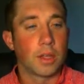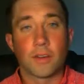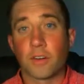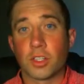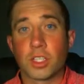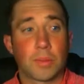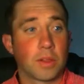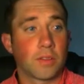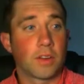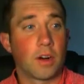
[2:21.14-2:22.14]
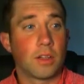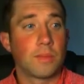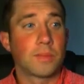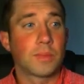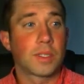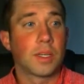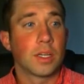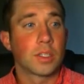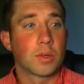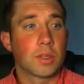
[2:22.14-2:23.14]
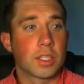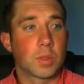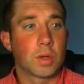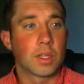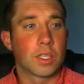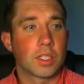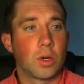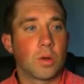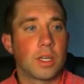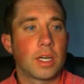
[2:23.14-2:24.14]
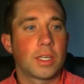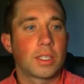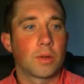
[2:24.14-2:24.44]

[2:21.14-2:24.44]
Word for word: first couple of columns. So this is what this code does.